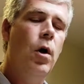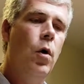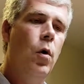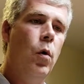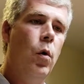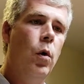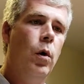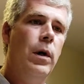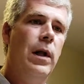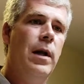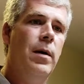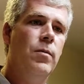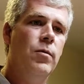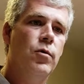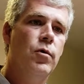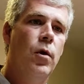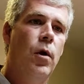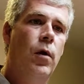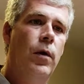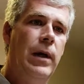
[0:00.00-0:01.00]
or let them
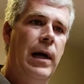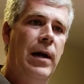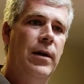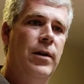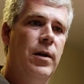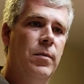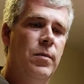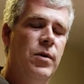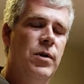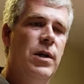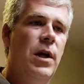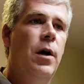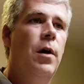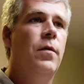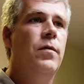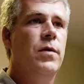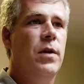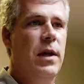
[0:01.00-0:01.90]
draw it out themselves,